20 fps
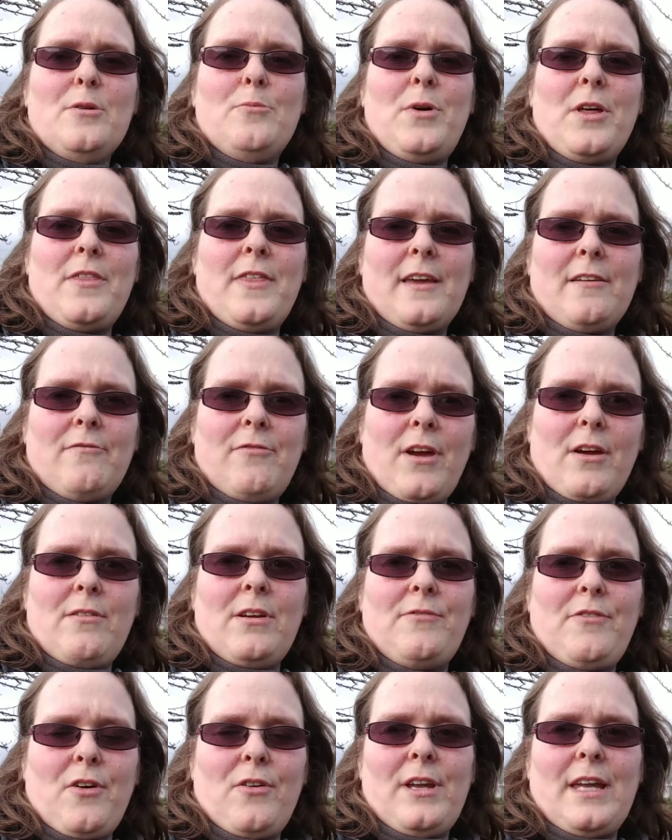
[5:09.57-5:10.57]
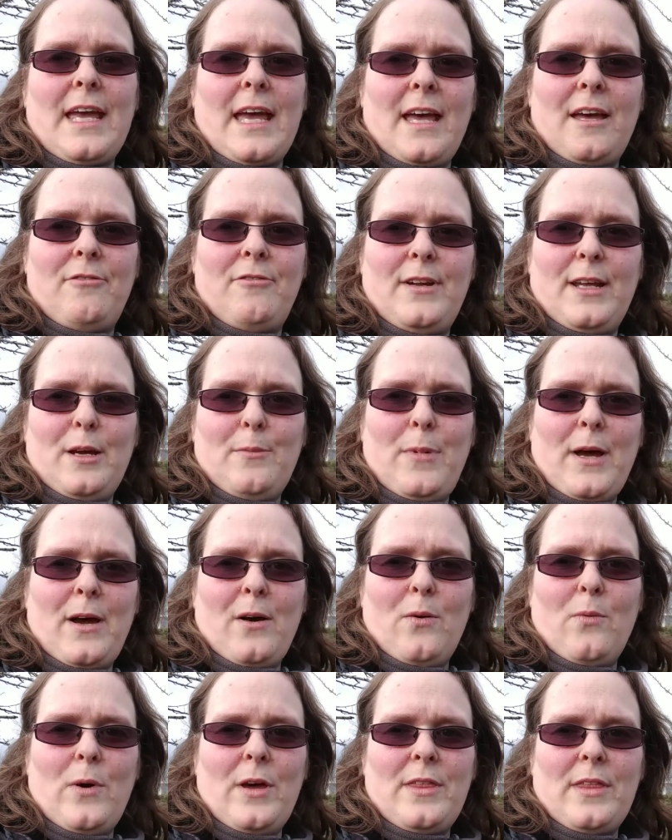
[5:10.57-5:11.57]
but think very, very carefully
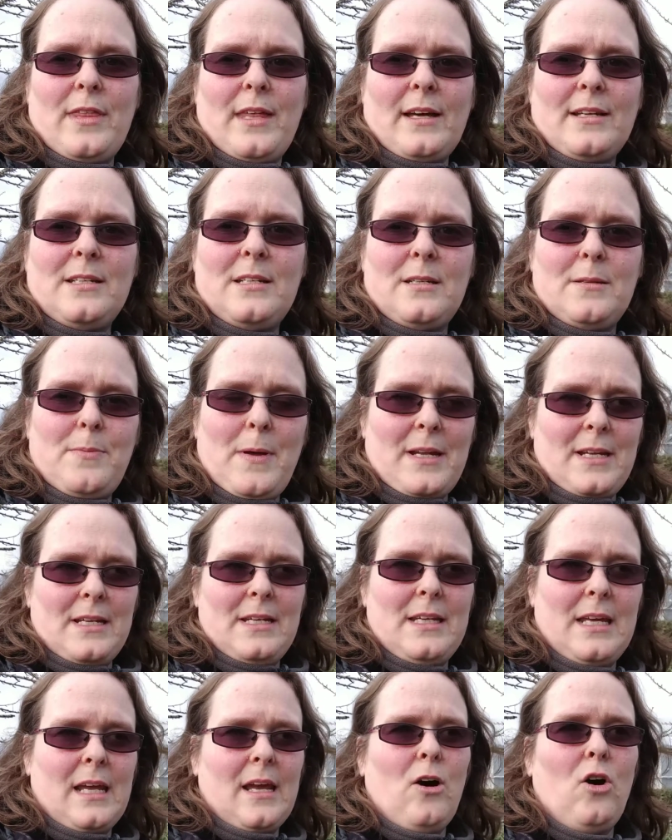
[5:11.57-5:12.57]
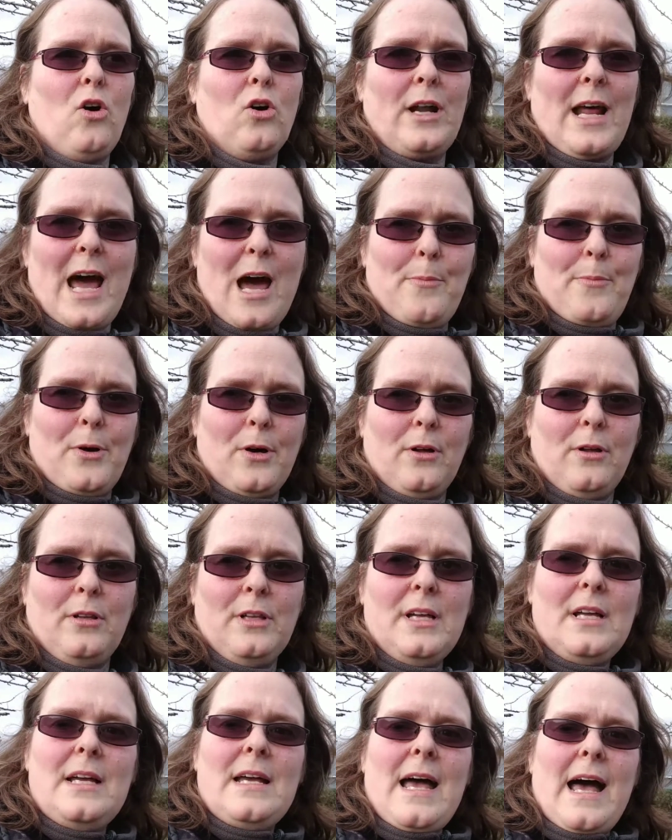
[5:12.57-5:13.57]
about whether that's spending on Apple
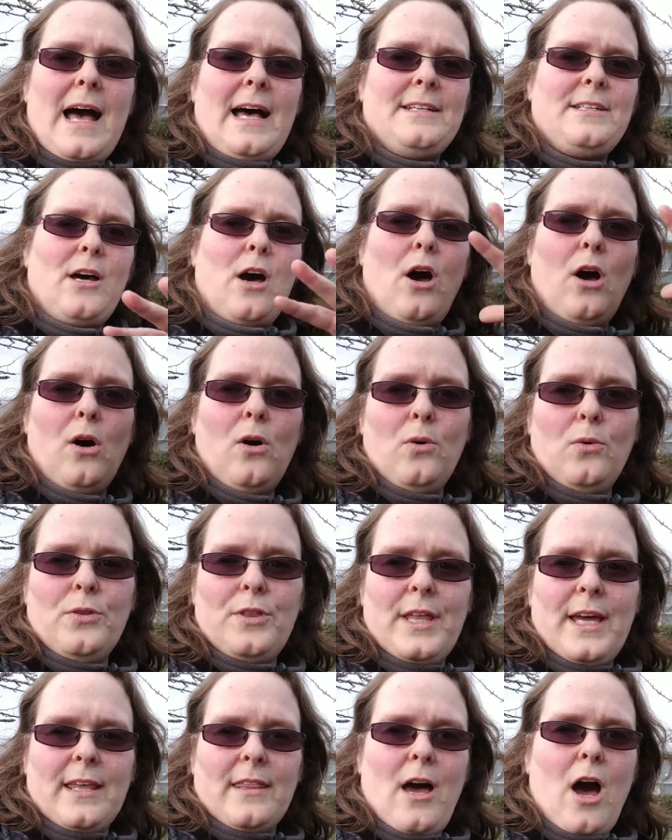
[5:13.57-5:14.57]
as a whole thing.